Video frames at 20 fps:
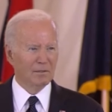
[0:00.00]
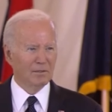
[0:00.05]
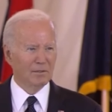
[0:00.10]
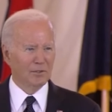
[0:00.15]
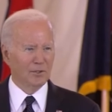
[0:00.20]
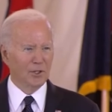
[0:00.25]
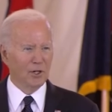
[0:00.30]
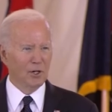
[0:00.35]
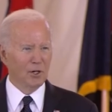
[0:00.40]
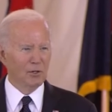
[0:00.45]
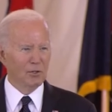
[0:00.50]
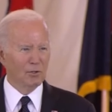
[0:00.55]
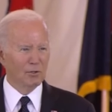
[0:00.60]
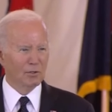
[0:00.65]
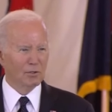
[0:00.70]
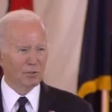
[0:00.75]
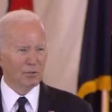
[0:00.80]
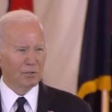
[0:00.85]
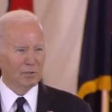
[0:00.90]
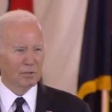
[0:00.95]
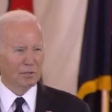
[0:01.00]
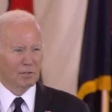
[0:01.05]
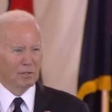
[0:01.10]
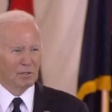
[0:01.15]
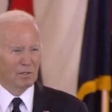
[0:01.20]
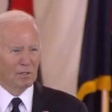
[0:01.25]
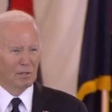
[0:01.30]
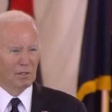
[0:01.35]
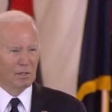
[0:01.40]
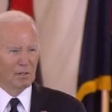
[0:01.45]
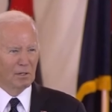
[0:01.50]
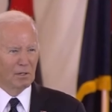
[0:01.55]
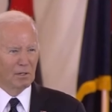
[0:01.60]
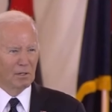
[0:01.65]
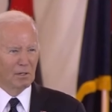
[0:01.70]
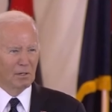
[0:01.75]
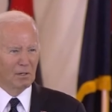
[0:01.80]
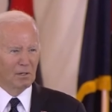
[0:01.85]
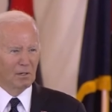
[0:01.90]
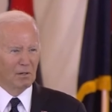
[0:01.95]

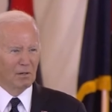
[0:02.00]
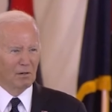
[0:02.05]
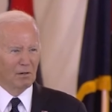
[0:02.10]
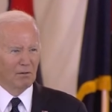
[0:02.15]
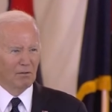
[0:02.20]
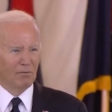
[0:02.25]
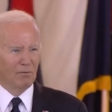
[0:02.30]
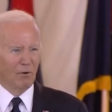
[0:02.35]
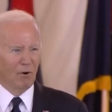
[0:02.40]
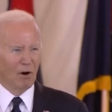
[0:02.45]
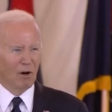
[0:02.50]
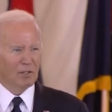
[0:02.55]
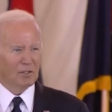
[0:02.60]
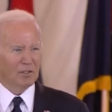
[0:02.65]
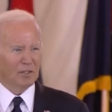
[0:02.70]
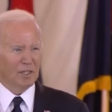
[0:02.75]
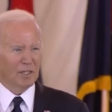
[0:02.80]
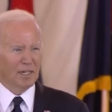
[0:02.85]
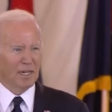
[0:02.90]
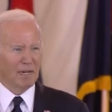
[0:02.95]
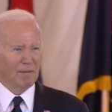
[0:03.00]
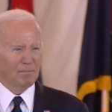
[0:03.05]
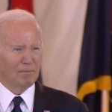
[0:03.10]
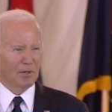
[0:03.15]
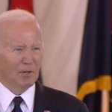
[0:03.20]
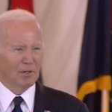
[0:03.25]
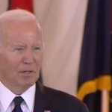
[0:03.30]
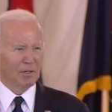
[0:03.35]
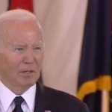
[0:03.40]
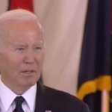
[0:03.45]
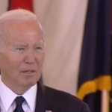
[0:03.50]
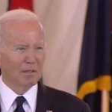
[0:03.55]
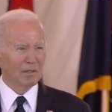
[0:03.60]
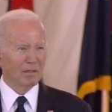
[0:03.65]
Jews forced to keep their